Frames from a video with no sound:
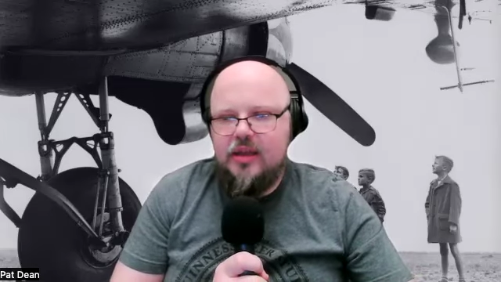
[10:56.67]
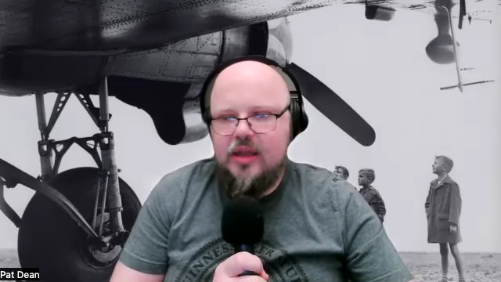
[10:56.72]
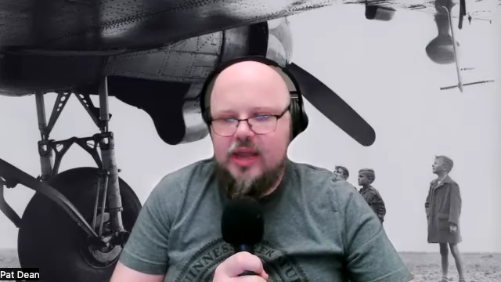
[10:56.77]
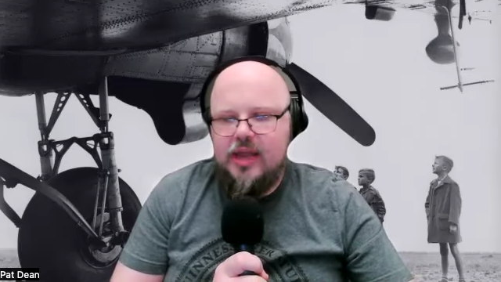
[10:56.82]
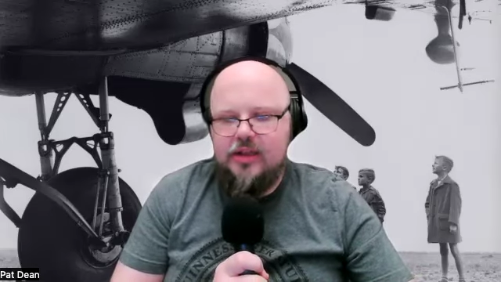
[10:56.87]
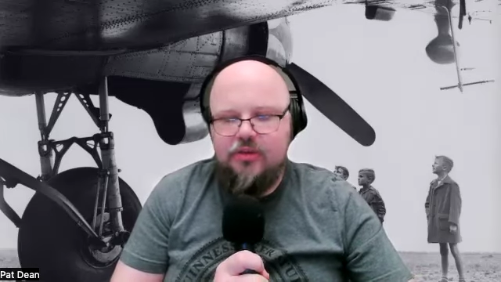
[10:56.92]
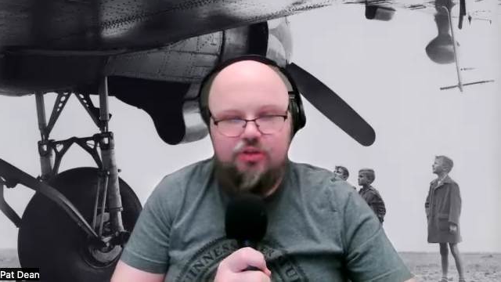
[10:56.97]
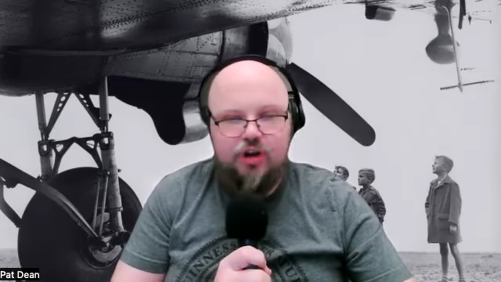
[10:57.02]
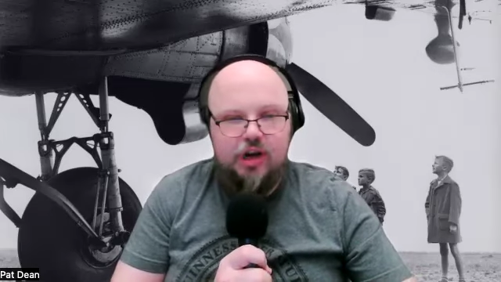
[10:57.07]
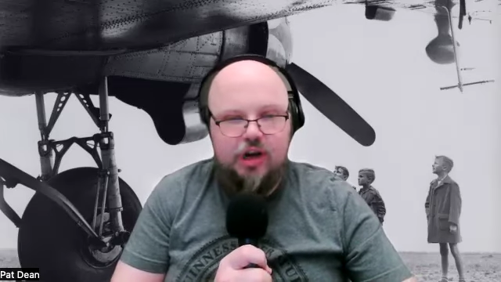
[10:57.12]

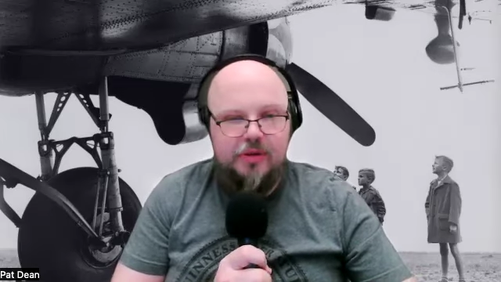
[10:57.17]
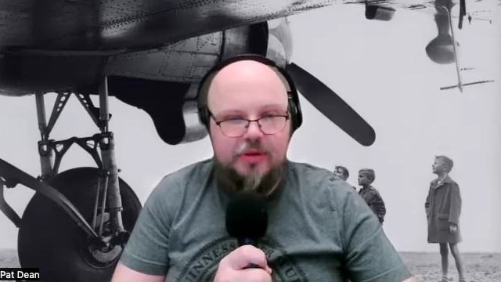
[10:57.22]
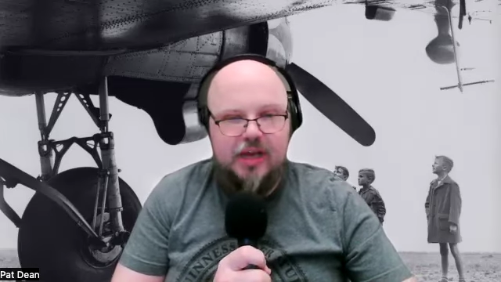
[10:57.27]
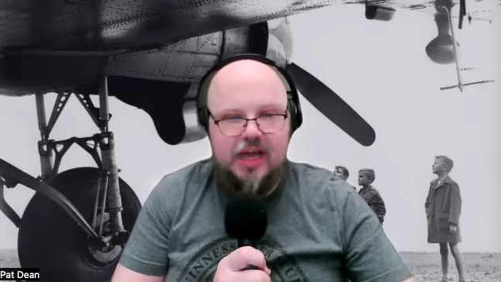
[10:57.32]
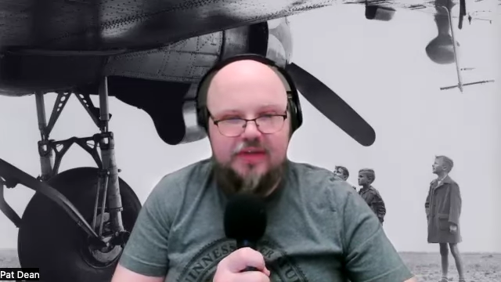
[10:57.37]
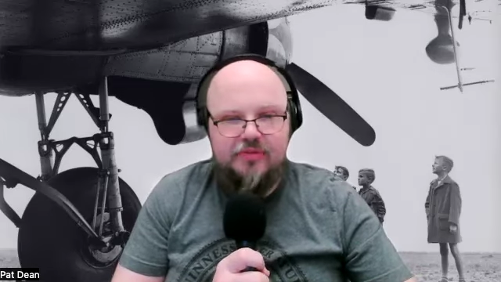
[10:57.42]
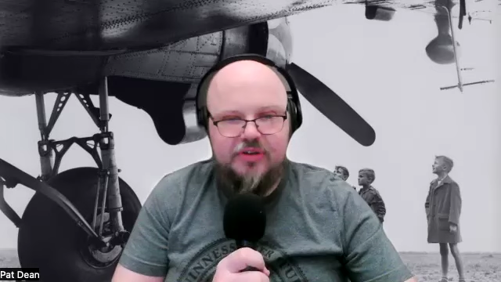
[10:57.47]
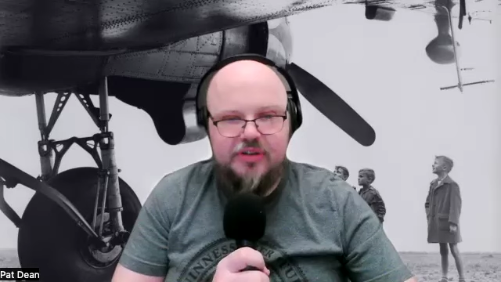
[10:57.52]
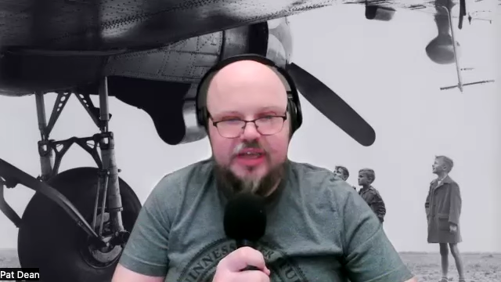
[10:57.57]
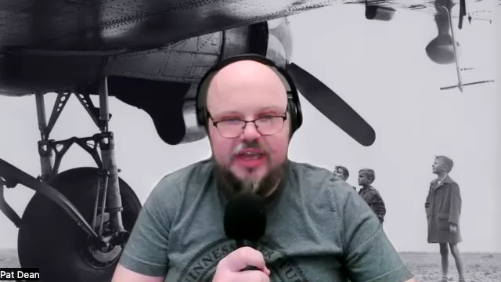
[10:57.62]
had struck a
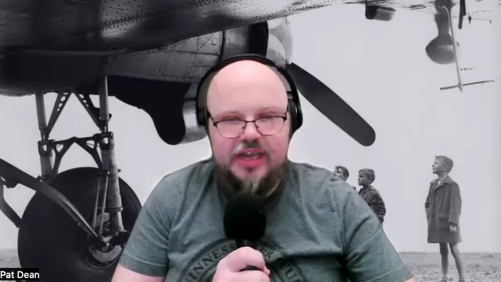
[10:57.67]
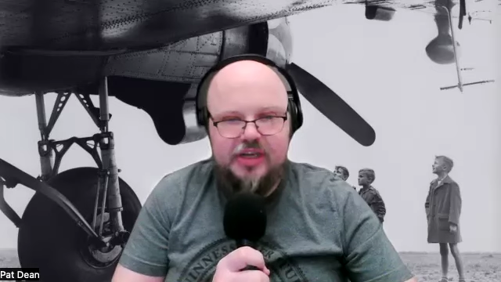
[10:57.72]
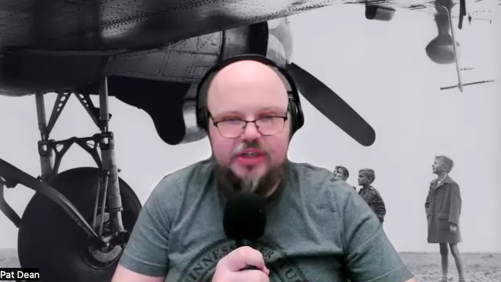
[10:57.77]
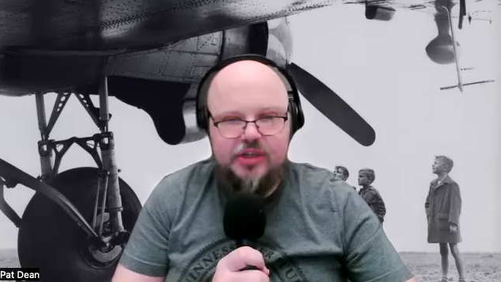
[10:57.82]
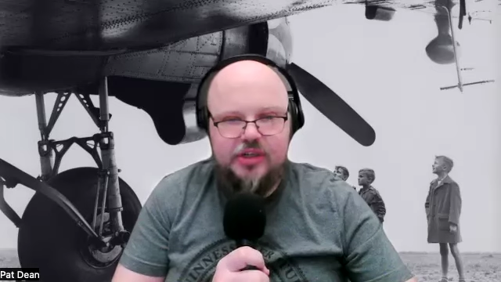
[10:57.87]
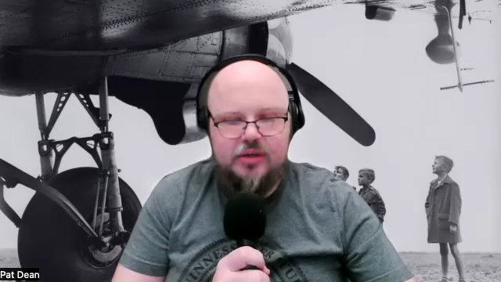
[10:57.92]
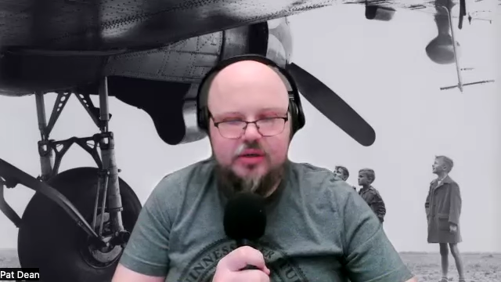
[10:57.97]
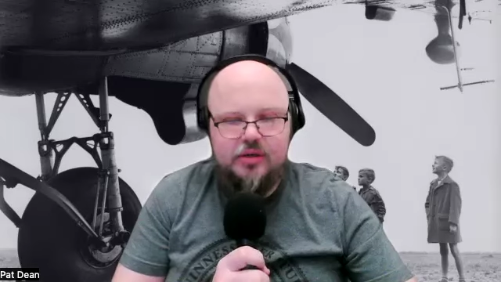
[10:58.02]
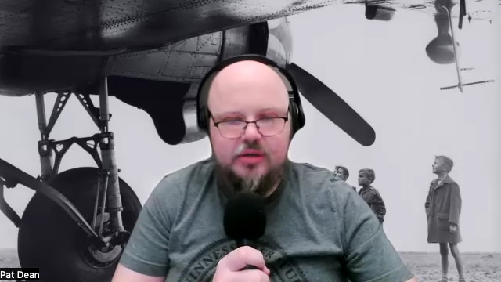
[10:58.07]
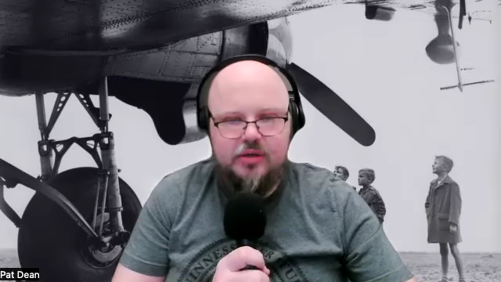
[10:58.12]

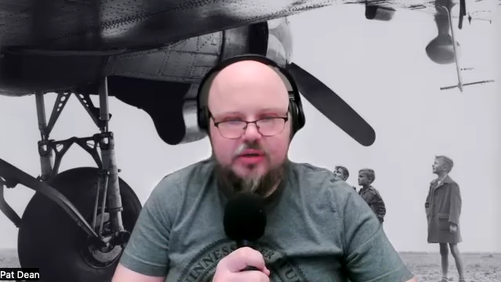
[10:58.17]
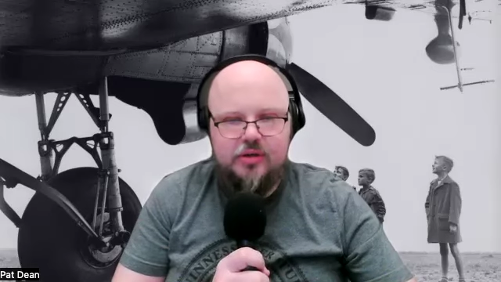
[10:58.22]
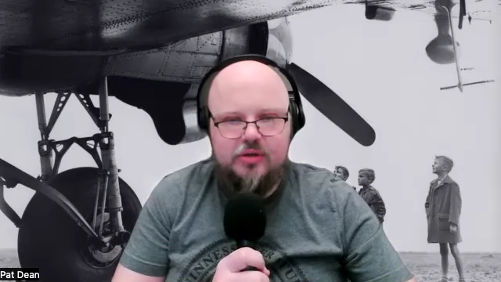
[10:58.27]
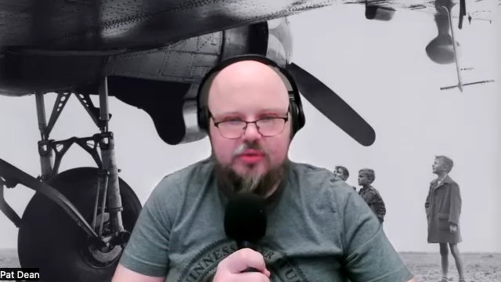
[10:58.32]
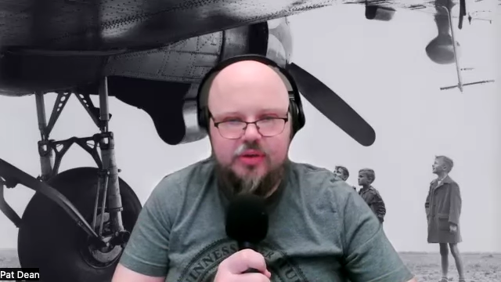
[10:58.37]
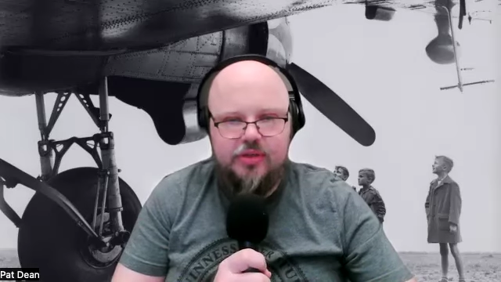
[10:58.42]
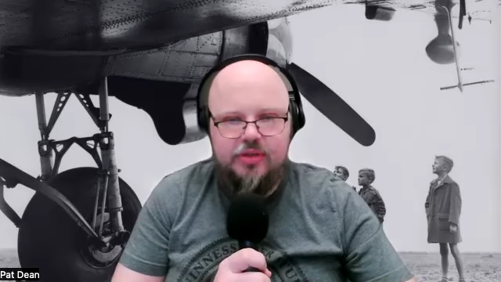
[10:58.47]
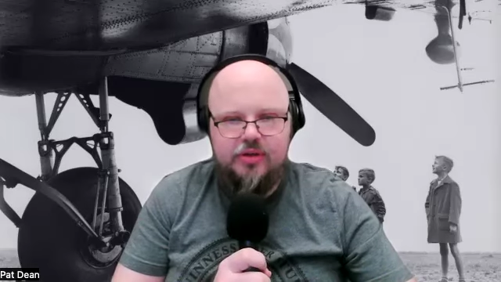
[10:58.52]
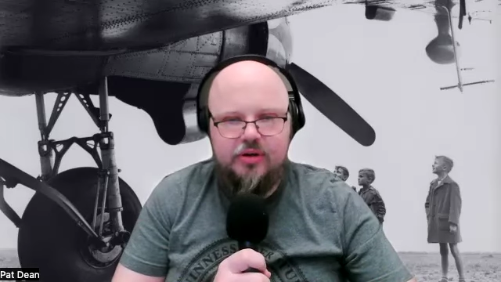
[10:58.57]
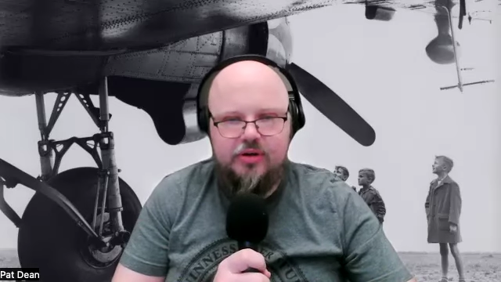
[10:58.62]
conversation with